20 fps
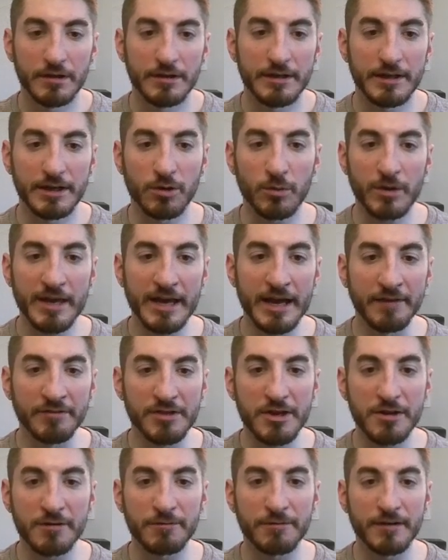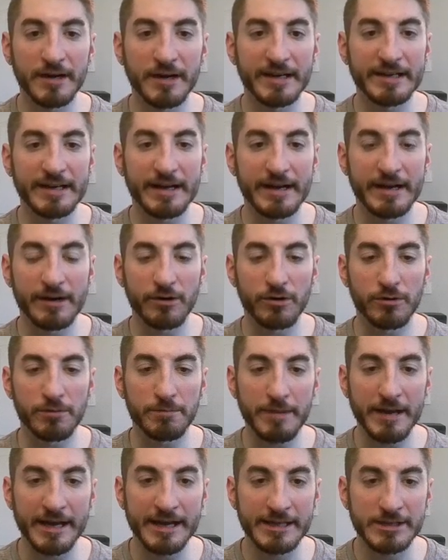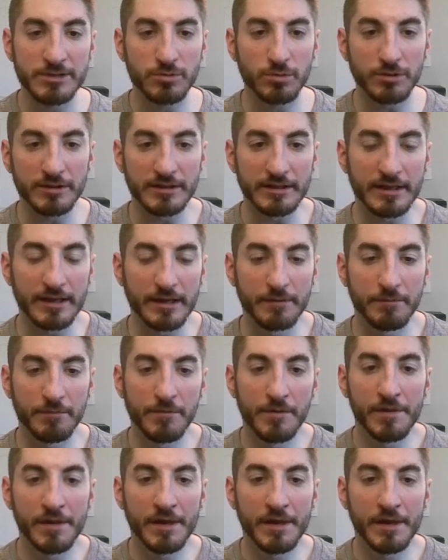Now we have to define our password again,